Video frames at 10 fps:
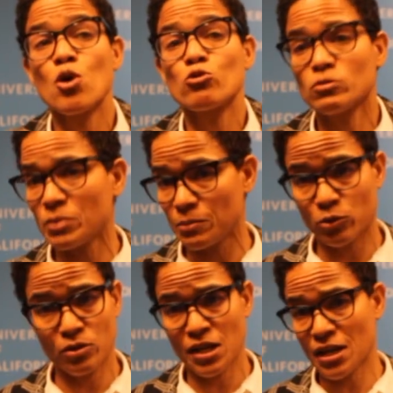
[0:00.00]
Most
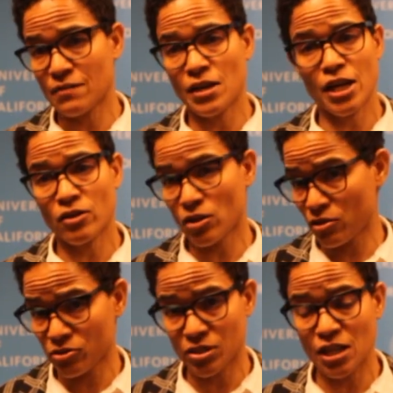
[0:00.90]
people do not have an accurate
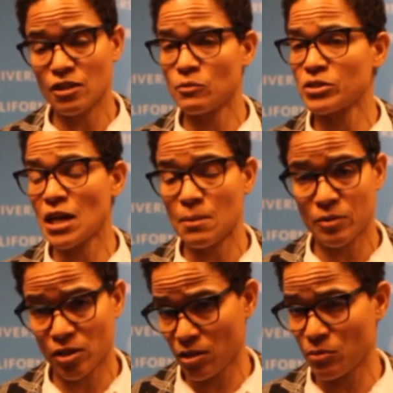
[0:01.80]
understanding of what's
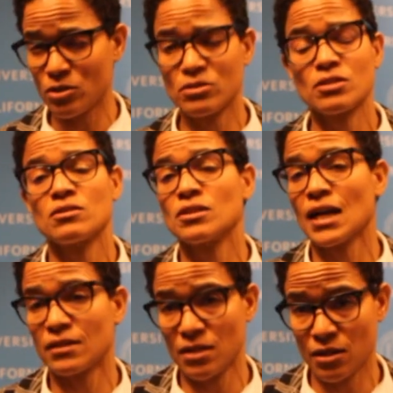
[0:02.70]
happening in communities because they're
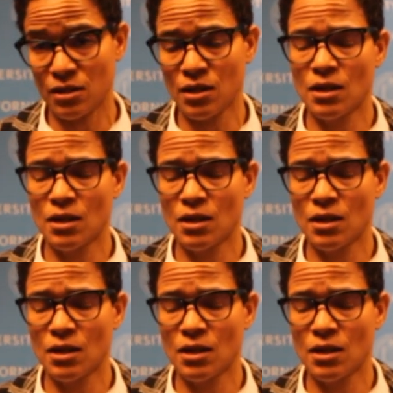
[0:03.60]
not there.